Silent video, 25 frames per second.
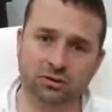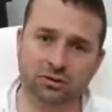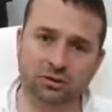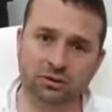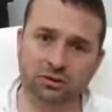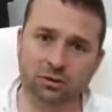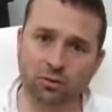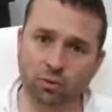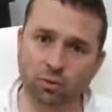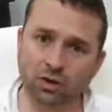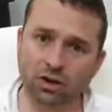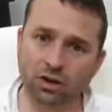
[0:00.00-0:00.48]

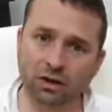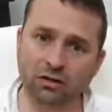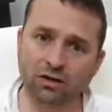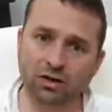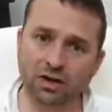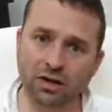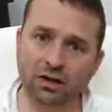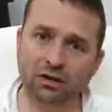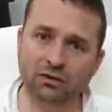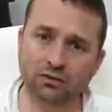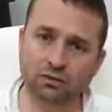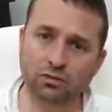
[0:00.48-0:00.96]
we are
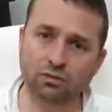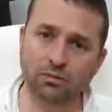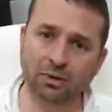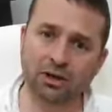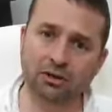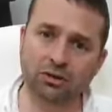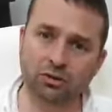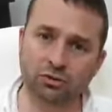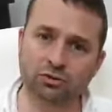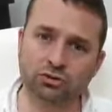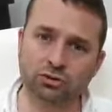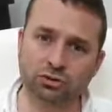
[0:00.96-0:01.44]
here to
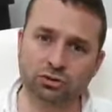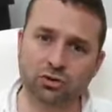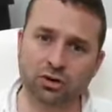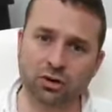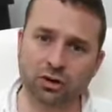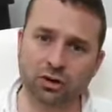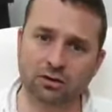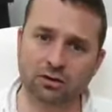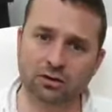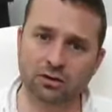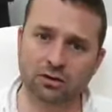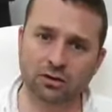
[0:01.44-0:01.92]
make you
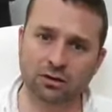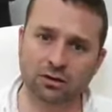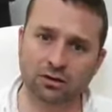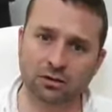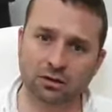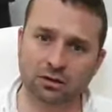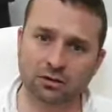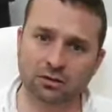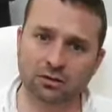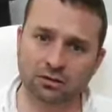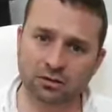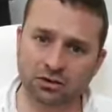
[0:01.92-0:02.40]
strong.
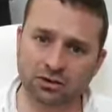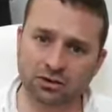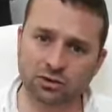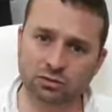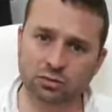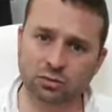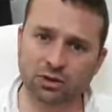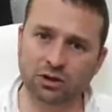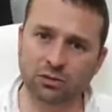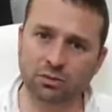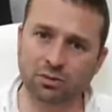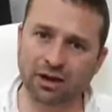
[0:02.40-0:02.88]
This
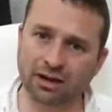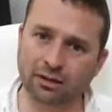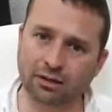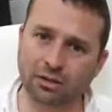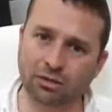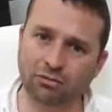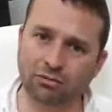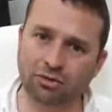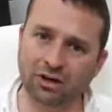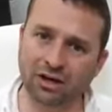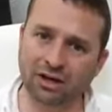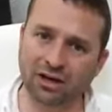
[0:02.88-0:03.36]
week we had
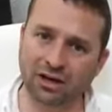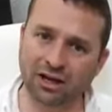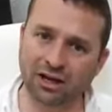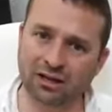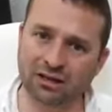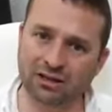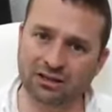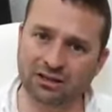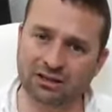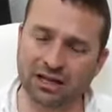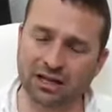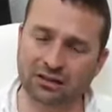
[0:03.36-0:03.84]
3
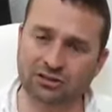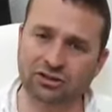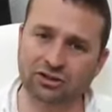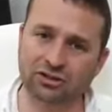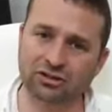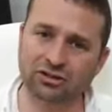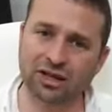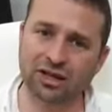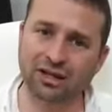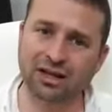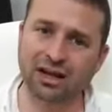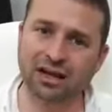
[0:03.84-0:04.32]
ladies that
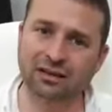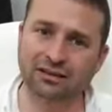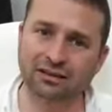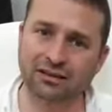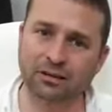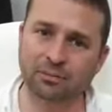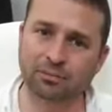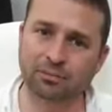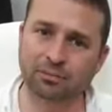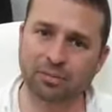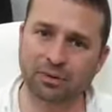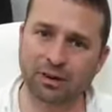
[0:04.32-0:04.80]
they got
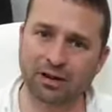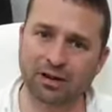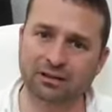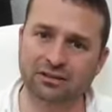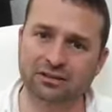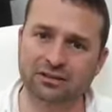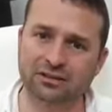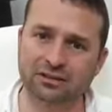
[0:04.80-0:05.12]
complaints